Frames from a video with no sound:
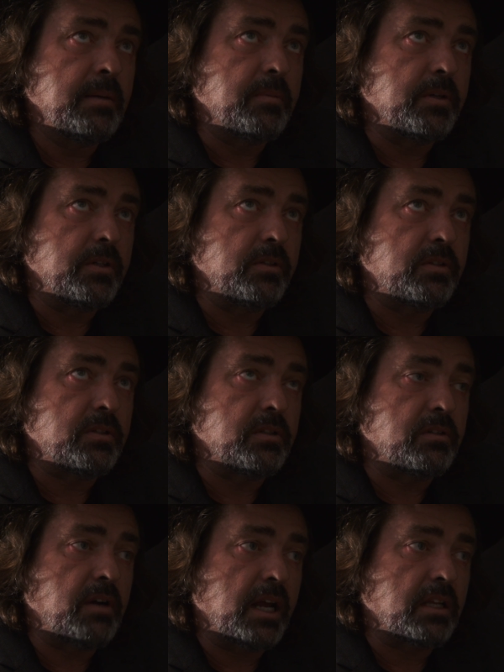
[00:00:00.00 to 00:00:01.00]
produced
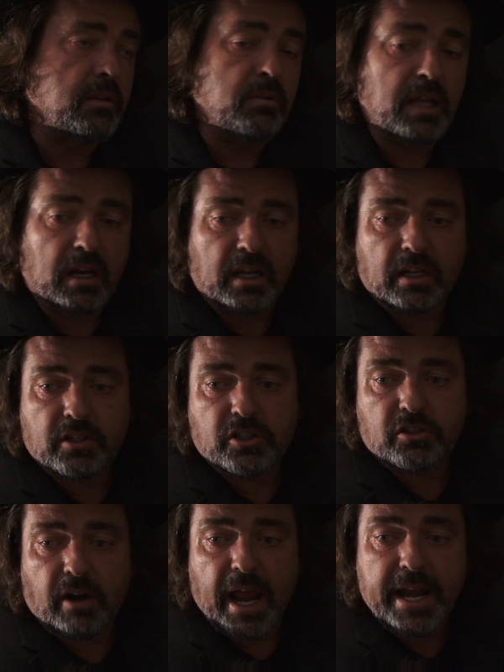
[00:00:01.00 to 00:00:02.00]
and directed without a
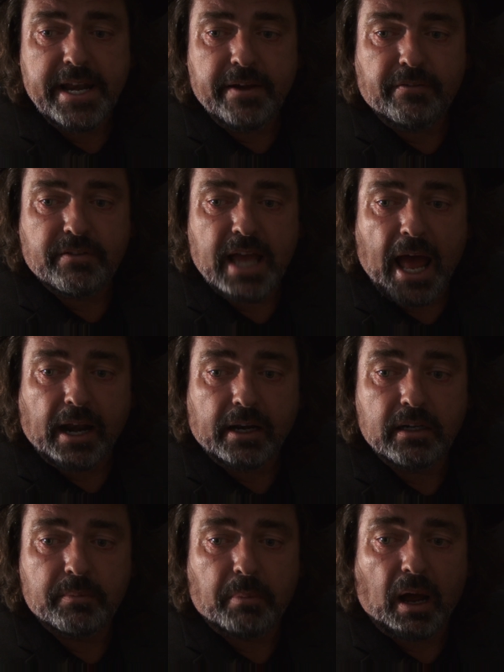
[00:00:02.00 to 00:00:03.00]
shred of
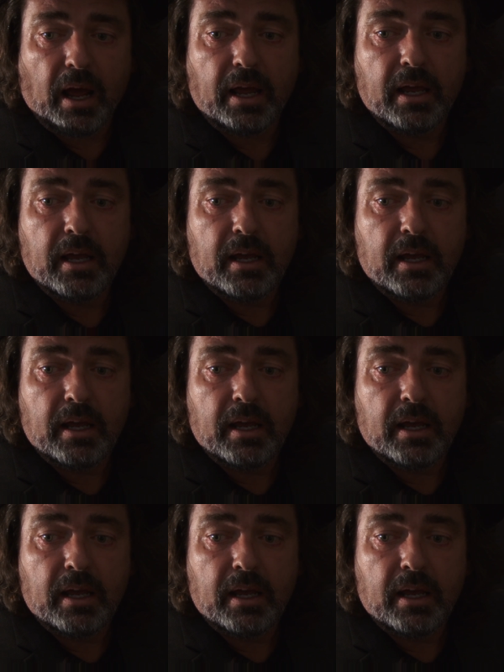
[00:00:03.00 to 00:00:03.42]
talent by